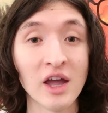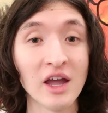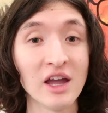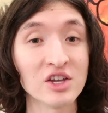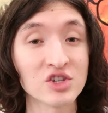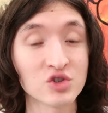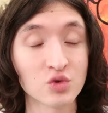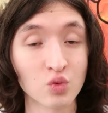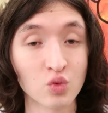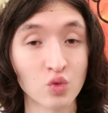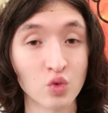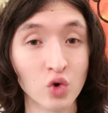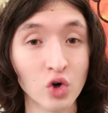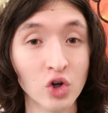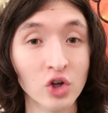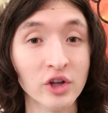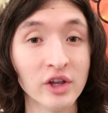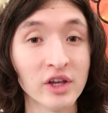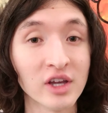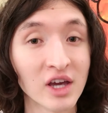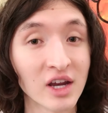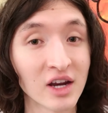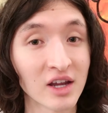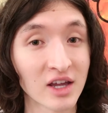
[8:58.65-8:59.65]
is
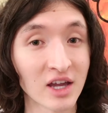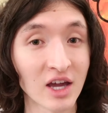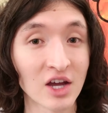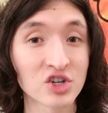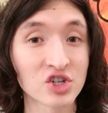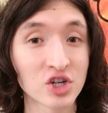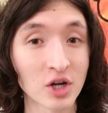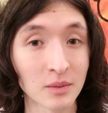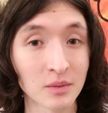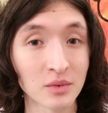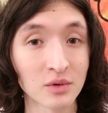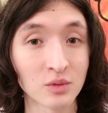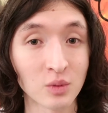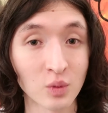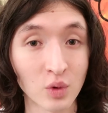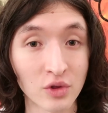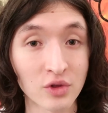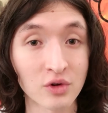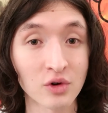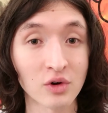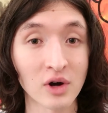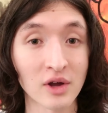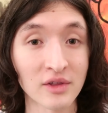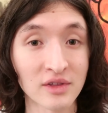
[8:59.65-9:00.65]
really going to catch up
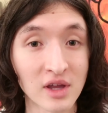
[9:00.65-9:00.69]
with her